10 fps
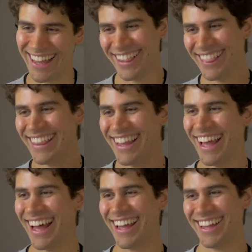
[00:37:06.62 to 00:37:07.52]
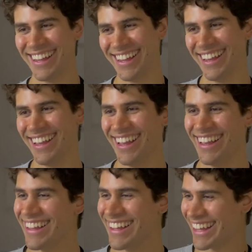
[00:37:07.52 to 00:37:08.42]
generates noise,
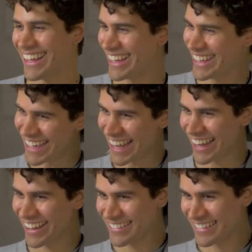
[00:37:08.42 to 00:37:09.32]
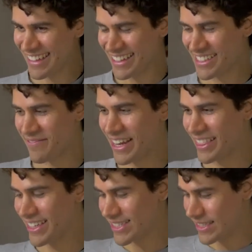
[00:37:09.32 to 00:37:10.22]
vibration. yeah to make
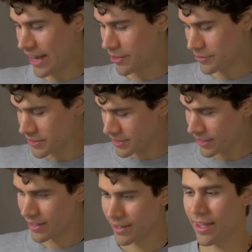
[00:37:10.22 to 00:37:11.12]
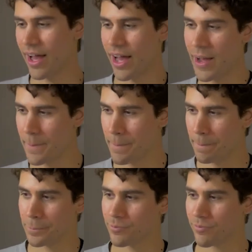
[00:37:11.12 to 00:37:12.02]
these sounds. Um,
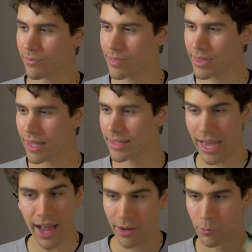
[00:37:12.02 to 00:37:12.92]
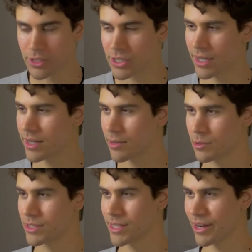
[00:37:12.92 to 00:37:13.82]
yeah, and we're just gonna we're
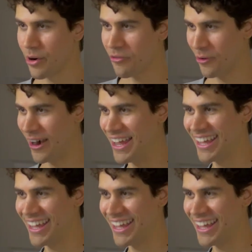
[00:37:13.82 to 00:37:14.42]
just gonna go for it.